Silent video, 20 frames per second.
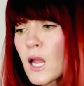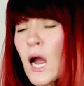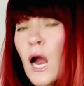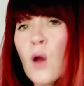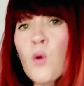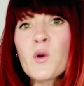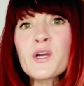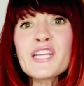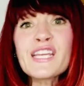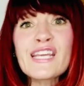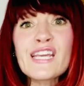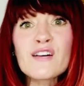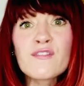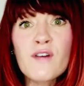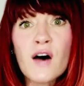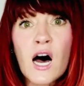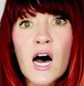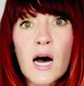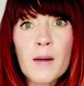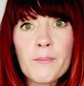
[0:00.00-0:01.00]
I would give
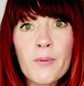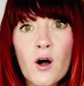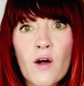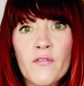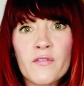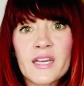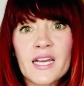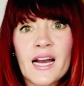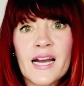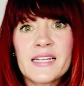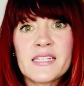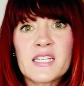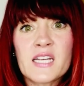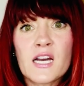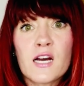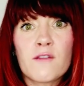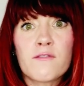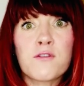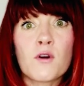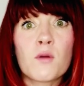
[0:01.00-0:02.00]
up on the
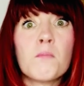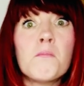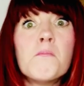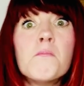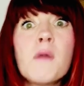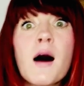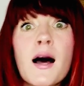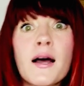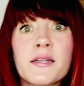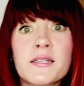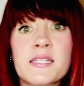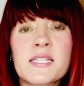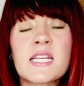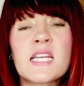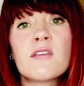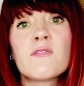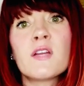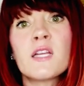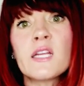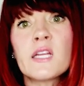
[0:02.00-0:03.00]
idea for months,
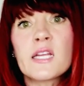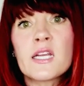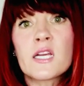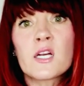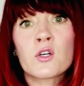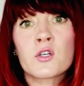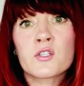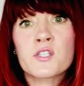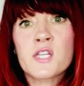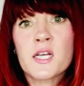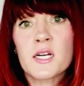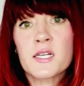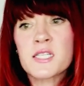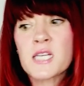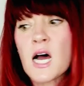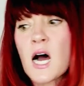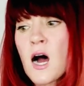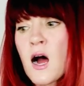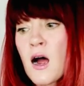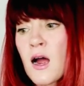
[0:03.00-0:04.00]
even years at a
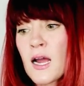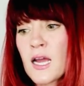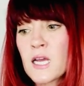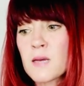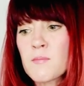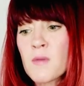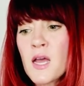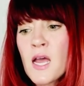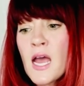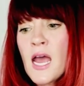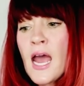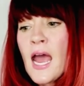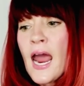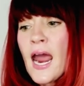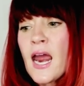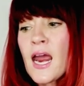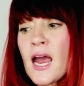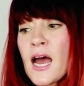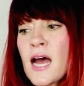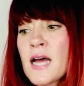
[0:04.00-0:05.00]
time,
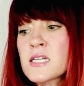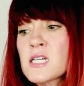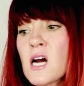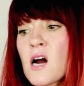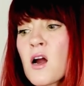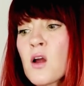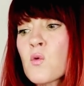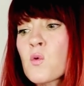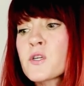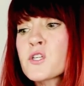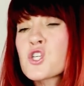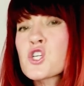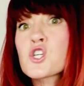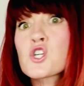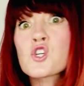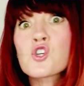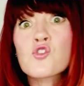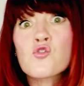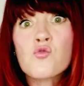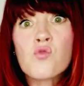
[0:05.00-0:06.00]
and I would
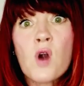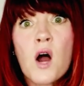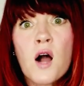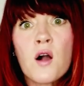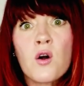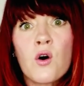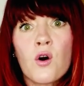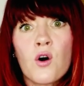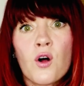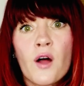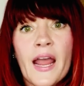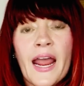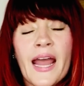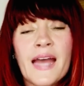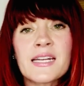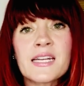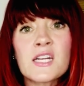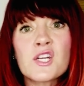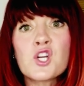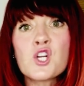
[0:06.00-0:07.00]
struggle,
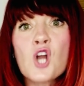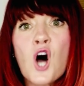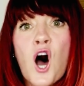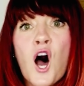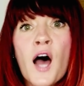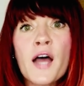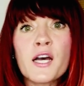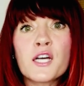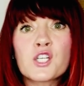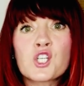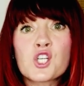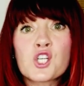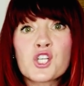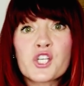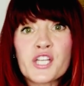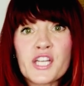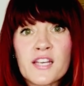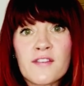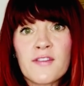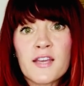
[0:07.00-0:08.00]
and not
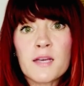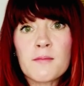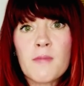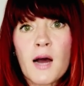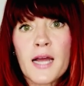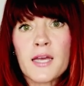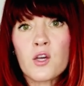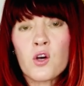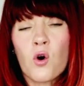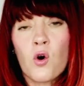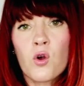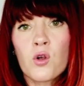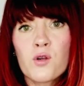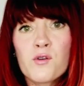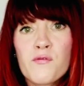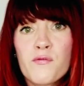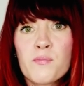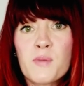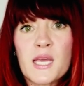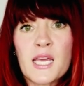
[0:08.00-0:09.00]
achieving my goal
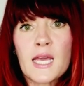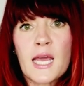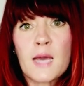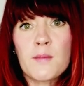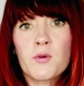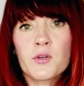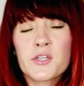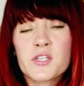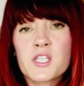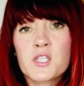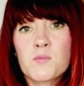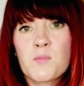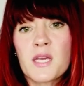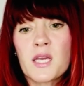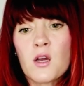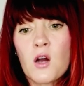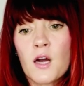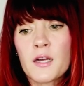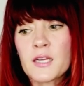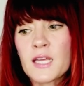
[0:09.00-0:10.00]
of being able to
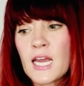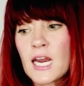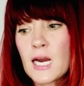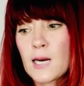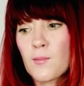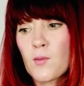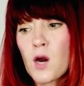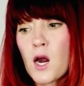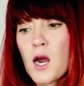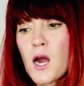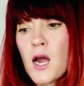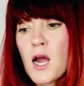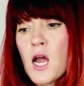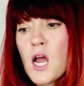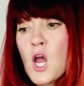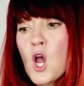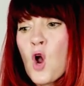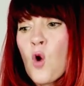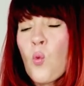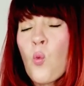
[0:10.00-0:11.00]
speak on camera
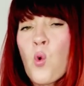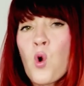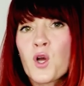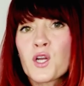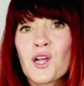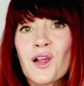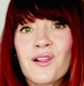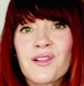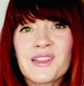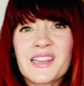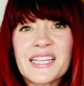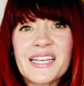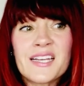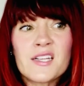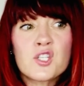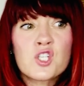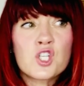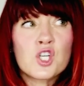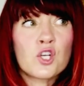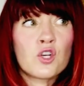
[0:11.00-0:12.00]
would
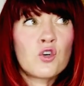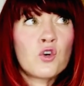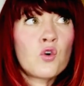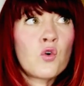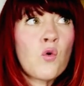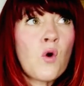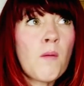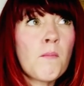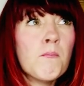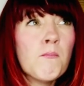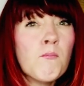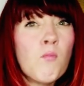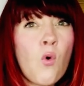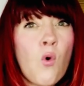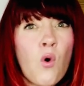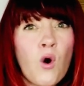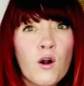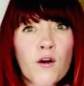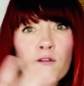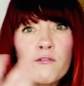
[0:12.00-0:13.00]
lead to
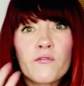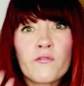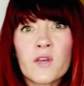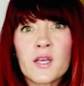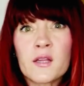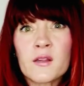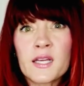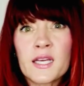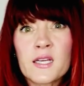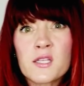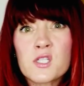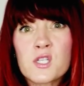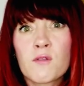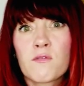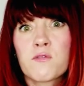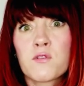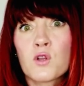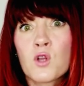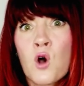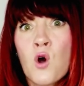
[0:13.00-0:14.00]
more feelings
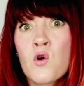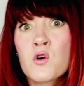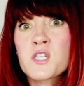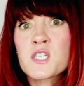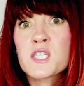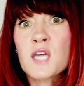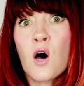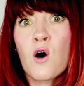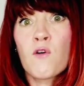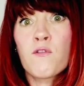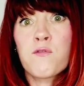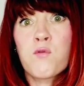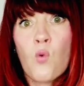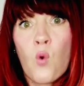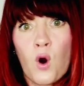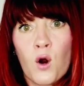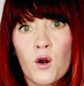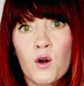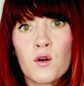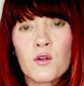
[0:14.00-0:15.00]
of low
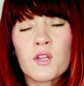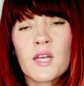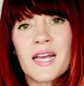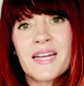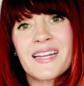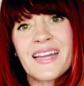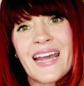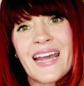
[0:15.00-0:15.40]
self-worth and